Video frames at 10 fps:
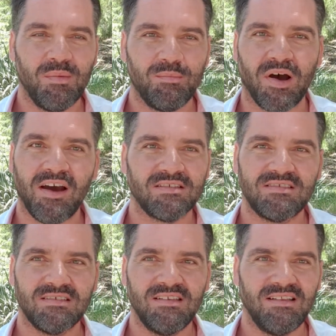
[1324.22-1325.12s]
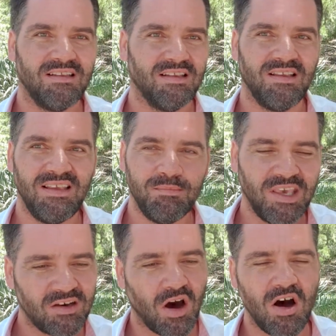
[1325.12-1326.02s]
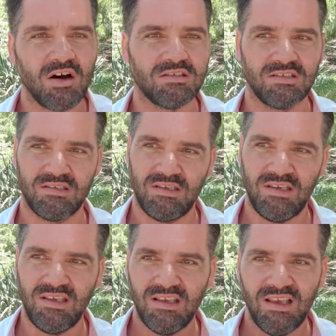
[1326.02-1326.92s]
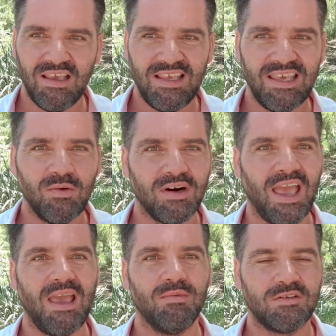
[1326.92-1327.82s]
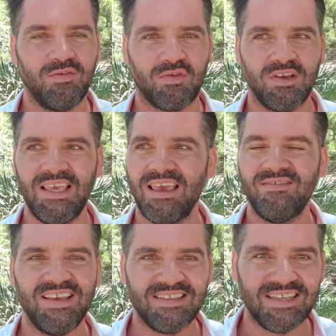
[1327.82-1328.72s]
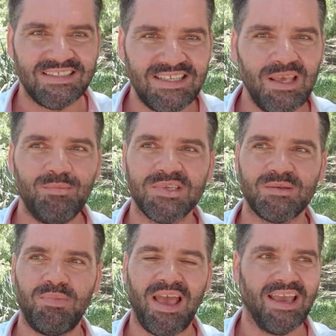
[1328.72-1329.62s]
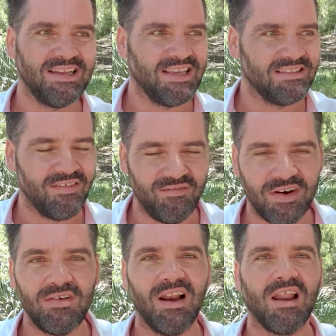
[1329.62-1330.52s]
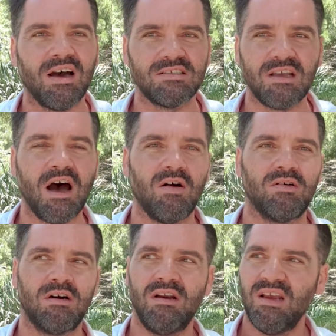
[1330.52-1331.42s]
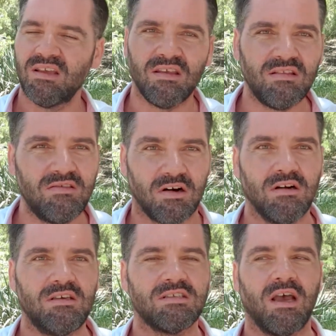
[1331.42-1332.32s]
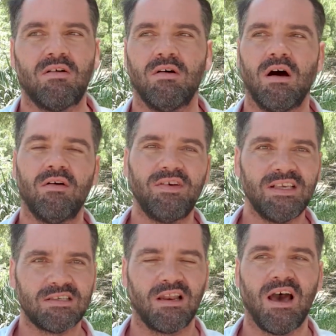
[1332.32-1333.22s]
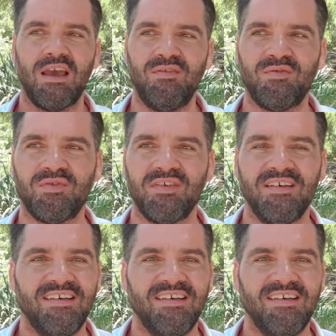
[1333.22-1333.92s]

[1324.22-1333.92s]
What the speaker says: But because he were able to forgive in the deepest pain, in the very last hour, the darkest hour of his life,